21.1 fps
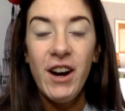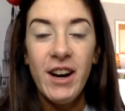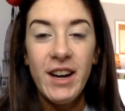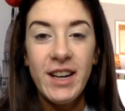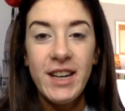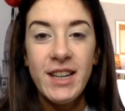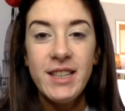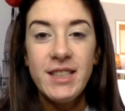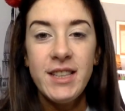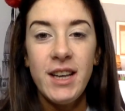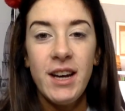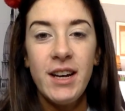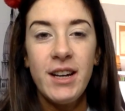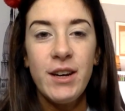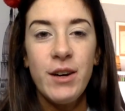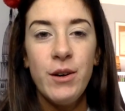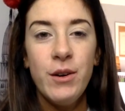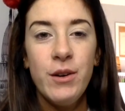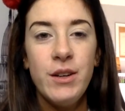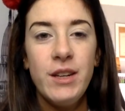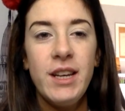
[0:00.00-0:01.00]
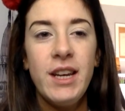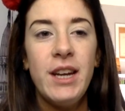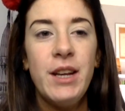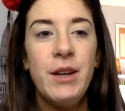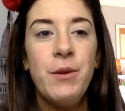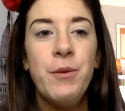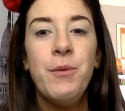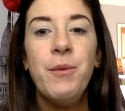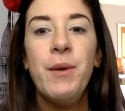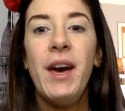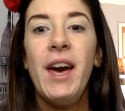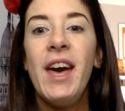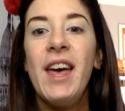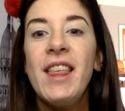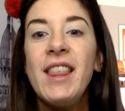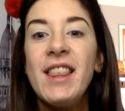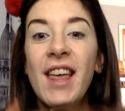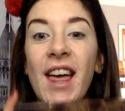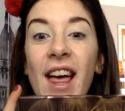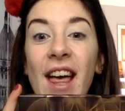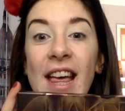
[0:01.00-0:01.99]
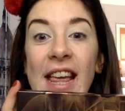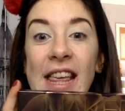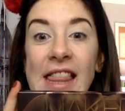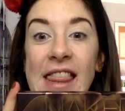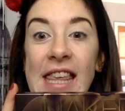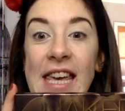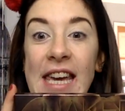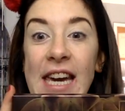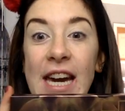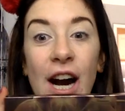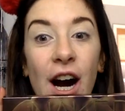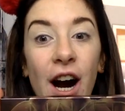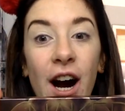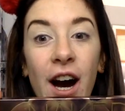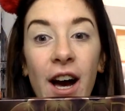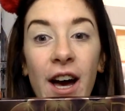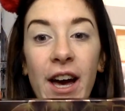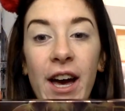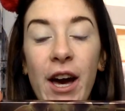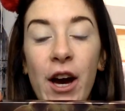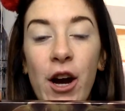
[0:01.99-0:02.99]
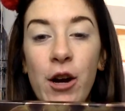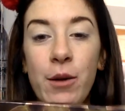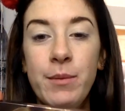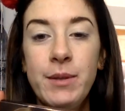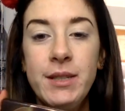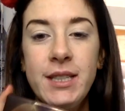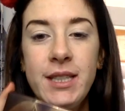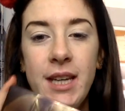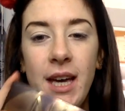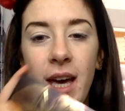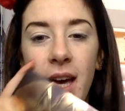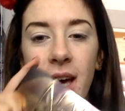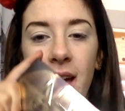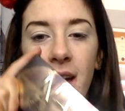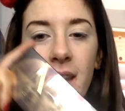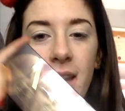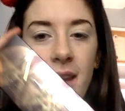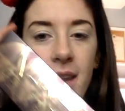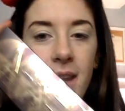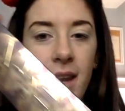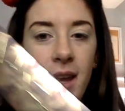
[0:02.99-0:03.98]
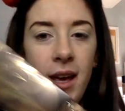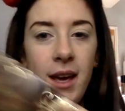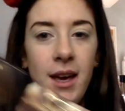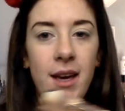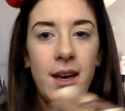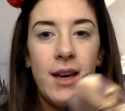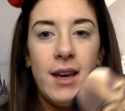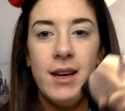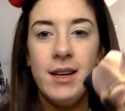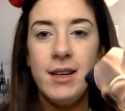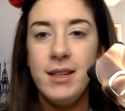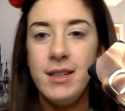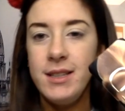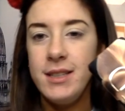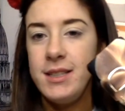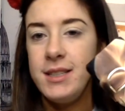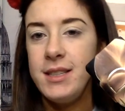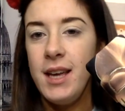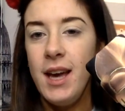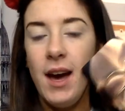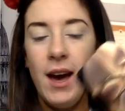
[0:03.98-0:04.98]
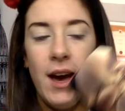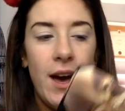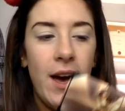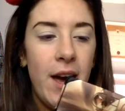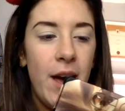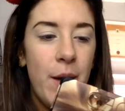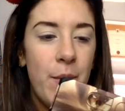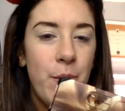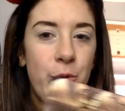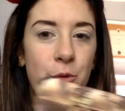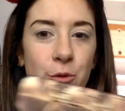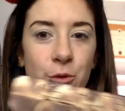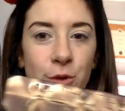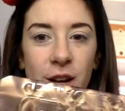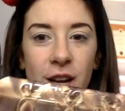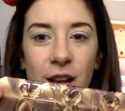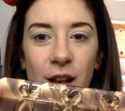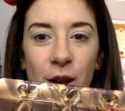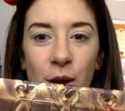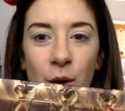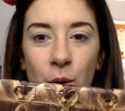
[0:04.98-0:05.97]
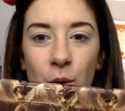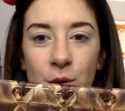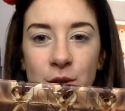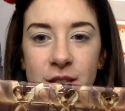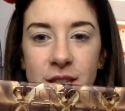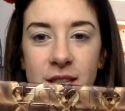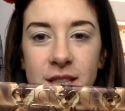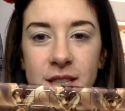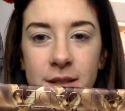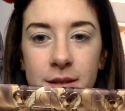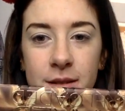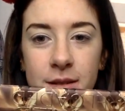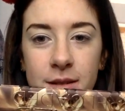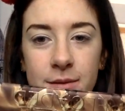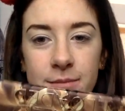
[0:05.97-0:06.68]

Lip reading: eyes, I'm going in with the Urban Decay Naked Reloaded